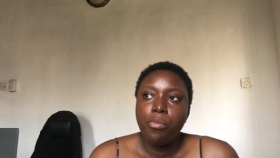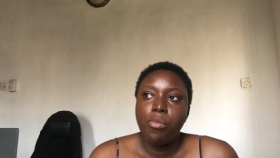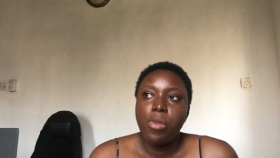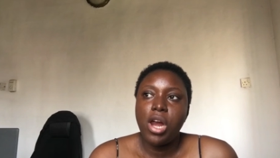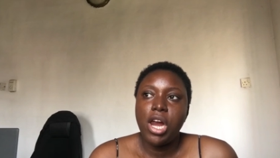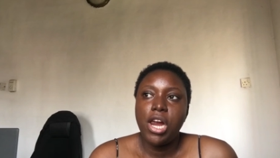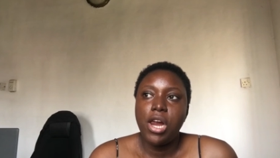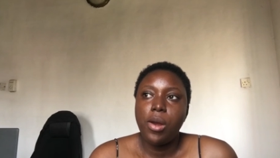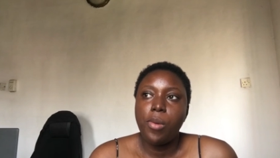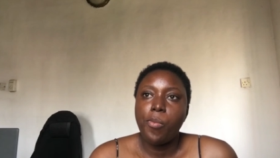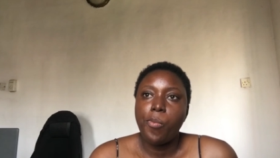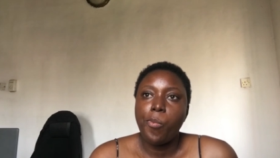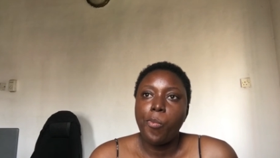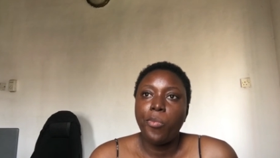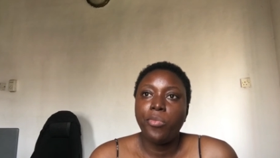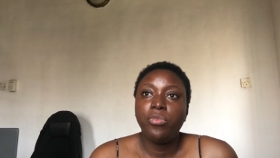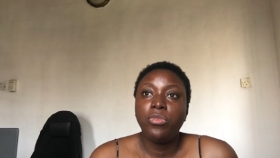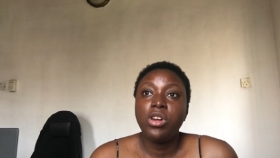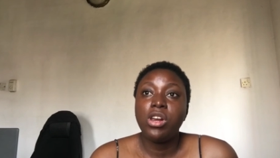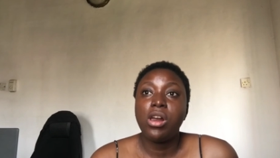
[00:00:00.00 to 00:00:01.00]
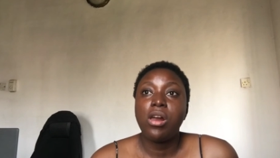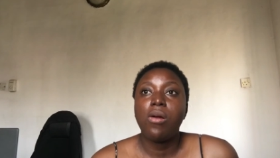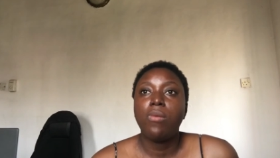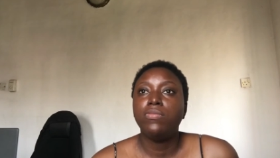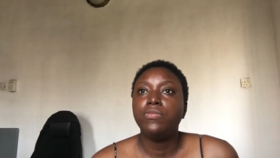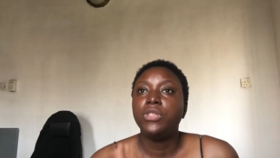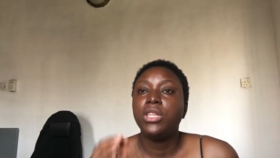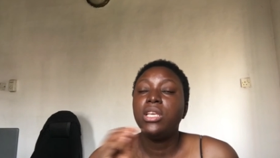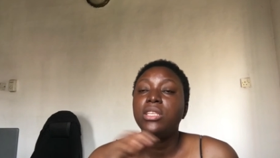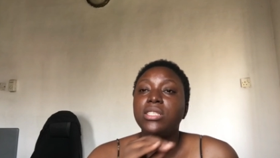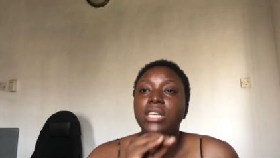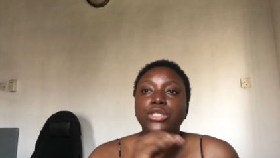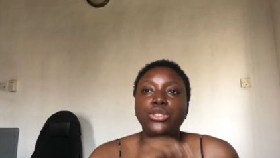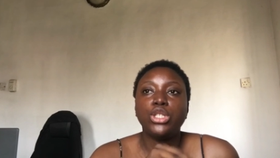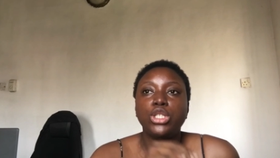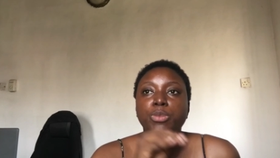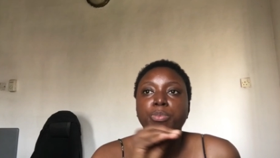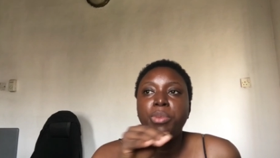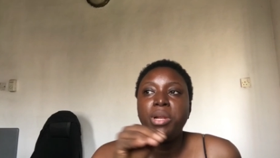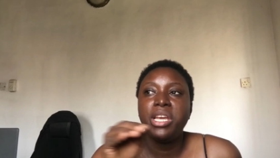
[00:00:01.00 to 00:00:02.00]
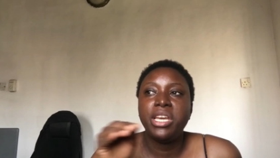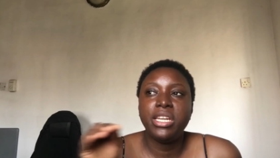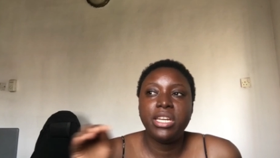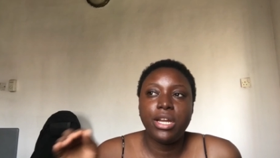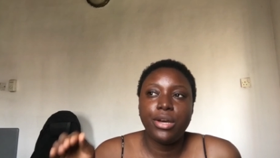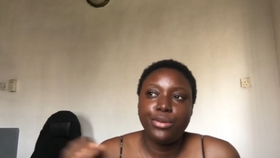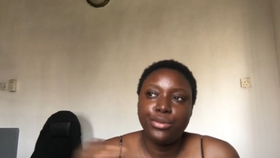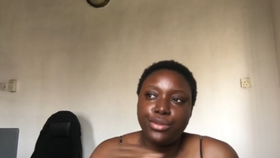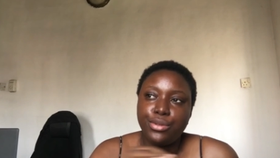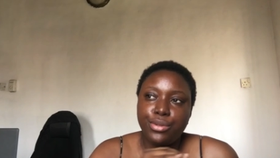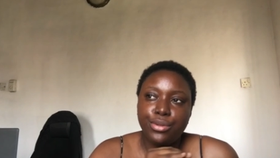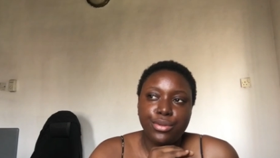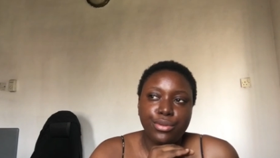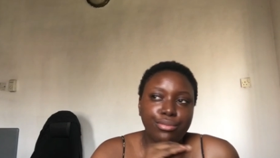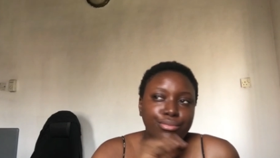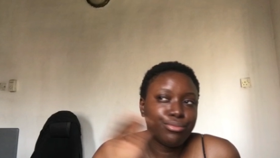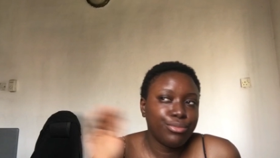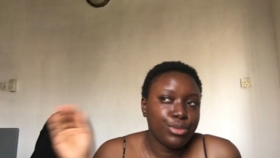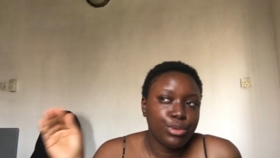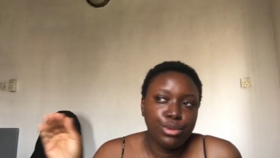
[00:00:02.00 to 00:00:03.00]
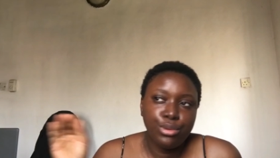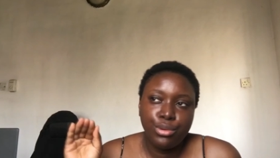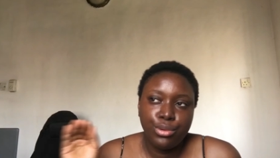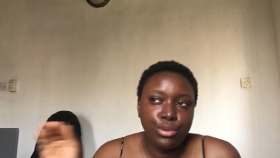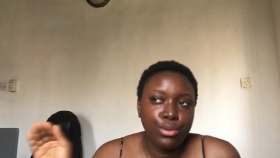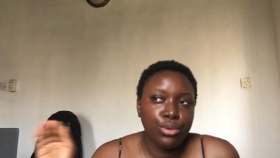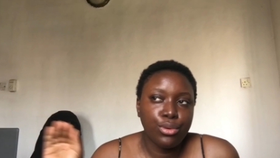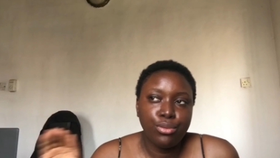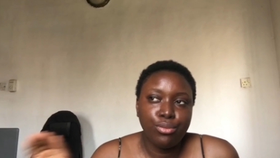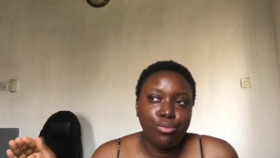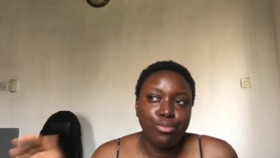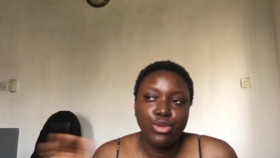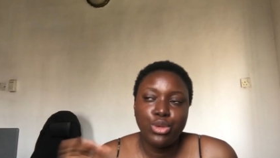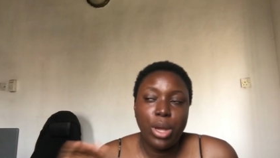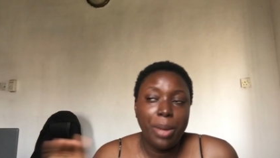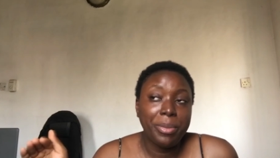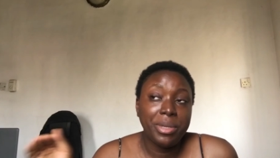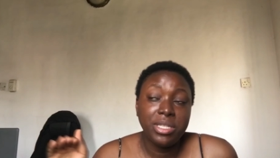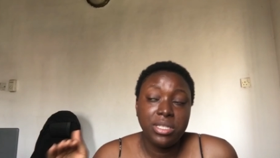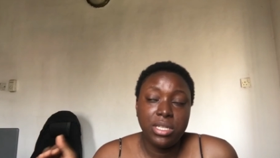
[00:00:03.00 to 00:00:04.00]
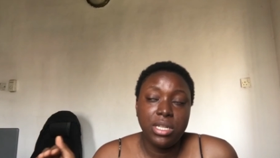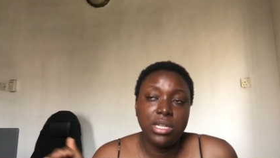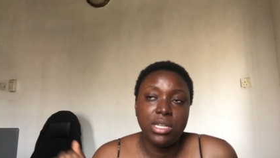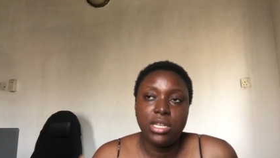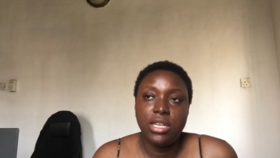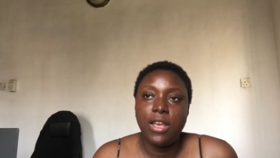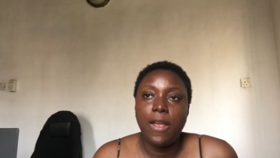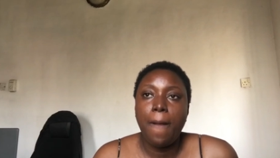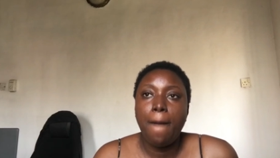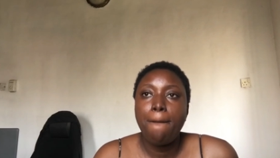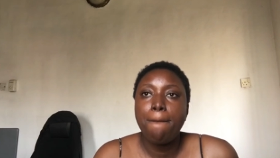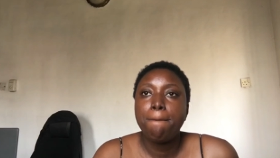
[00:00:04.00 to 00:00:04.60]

Um, yeah, things are just playing out so so amazingly,